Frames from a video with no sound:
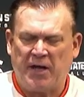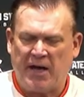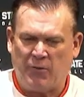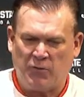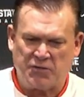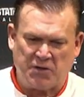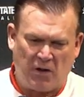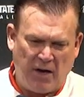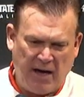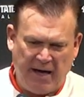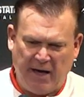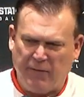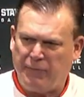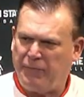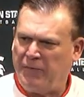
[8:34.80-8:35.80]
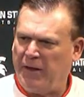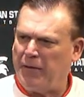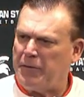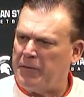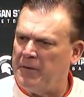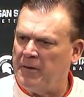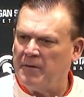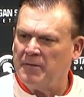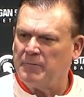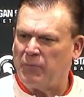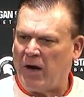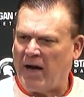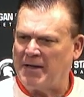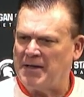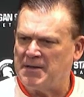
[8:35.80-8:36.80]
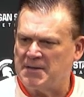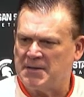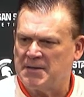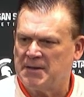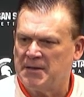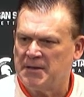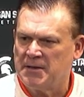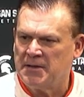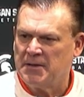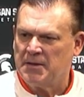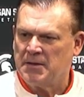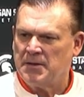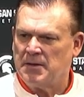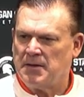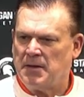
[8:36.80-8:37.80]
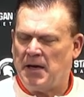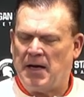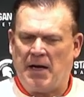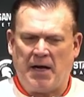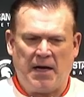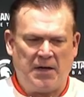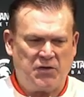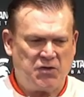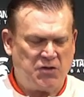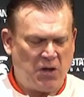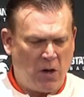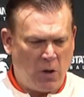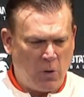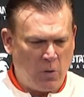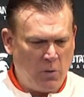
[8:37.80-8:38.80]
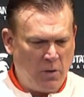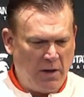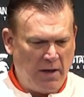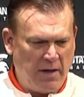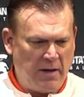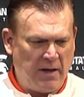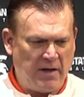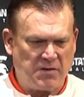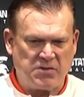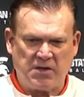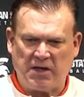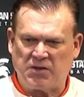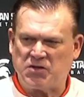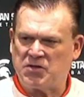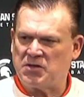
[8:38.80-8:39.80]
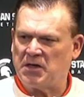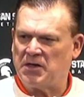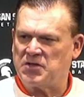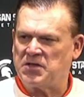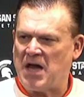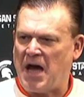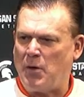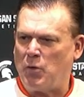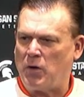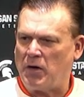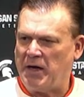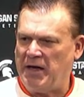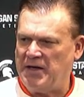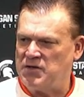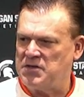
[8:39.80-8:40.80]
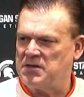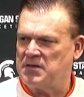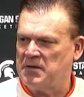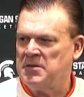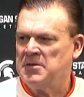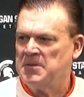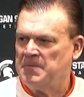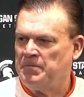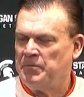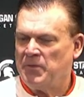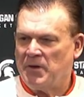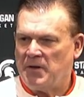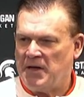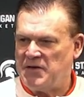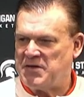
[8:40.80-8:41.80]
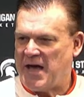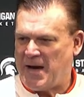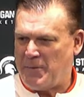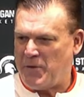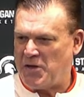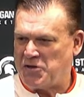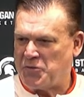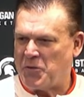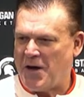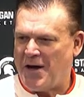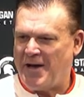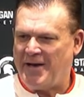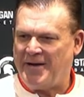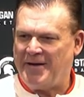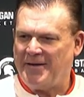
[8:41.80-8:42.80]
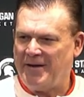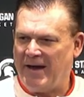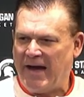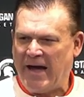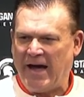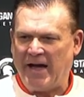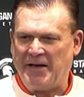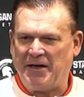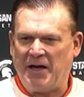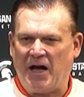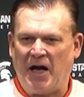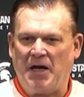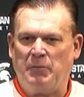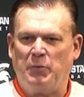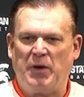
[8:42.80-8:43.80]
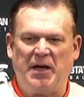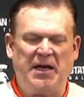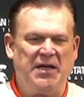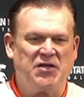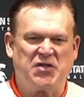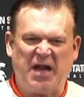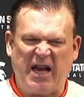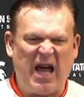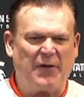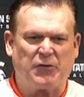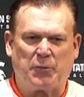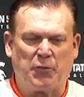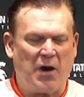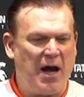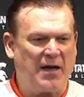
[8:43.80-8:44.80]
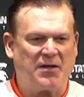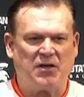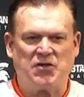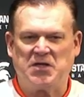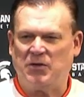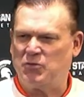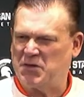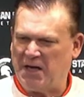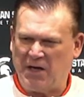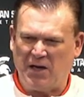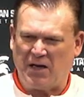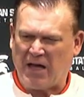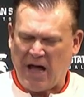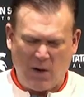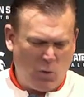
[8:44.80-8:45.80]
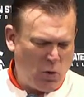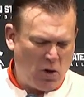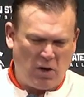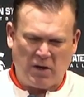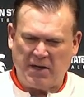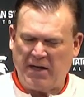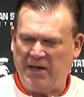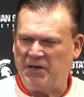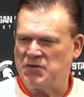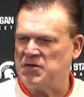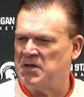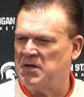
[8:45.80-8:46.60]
So it's not where he's had a bunch of run. But he stayed after practice. He was getting a lot of work. He made a big floater.